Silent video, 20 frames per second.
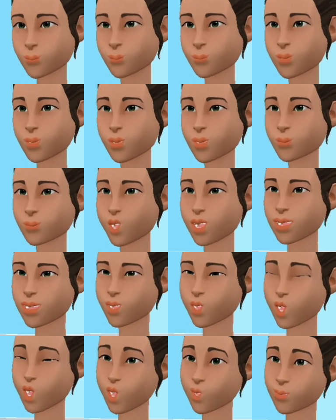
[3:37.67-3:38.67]
Also,
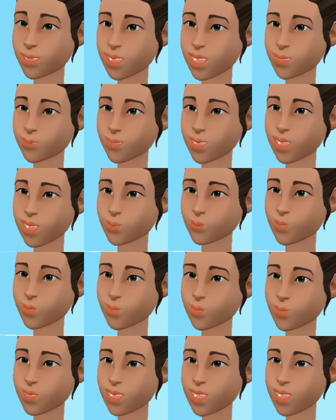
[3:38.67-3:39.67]
I will recommend you
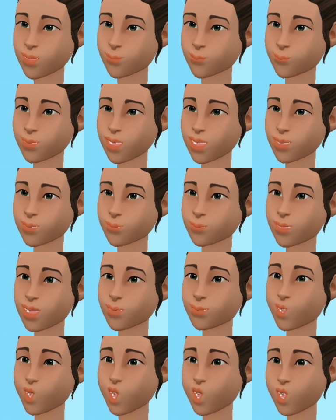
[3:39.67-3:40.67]
some over-the-counter
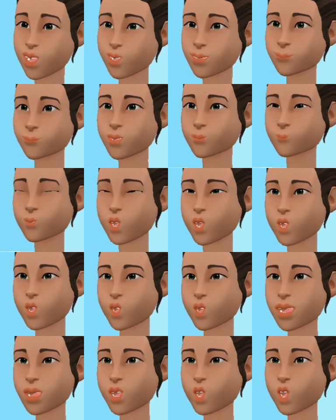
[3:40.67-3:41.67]
medication if the
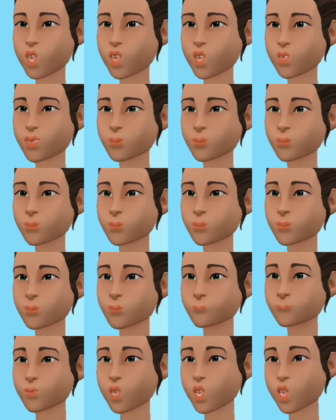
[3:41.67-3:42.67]
headache persists,
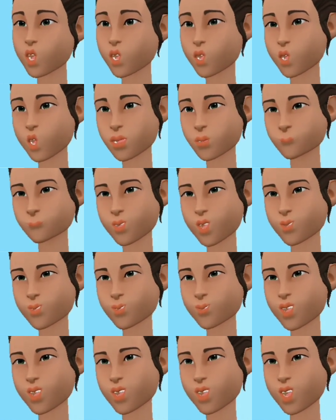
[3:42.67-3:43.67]
which will help in
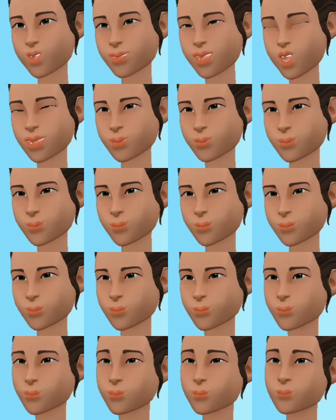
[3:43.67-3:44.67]
pain relief.
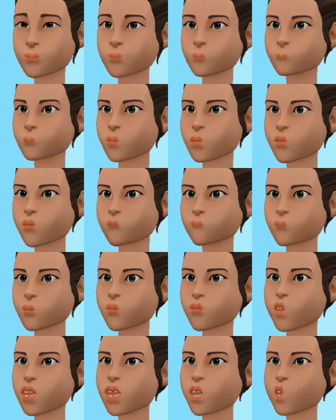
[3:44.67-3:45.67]
How does
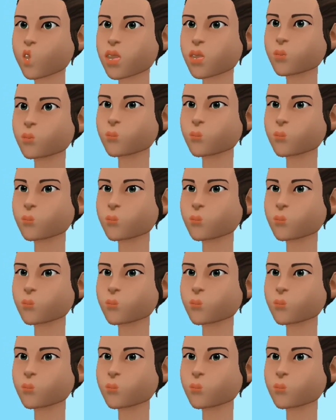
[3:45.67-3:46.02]
that sound?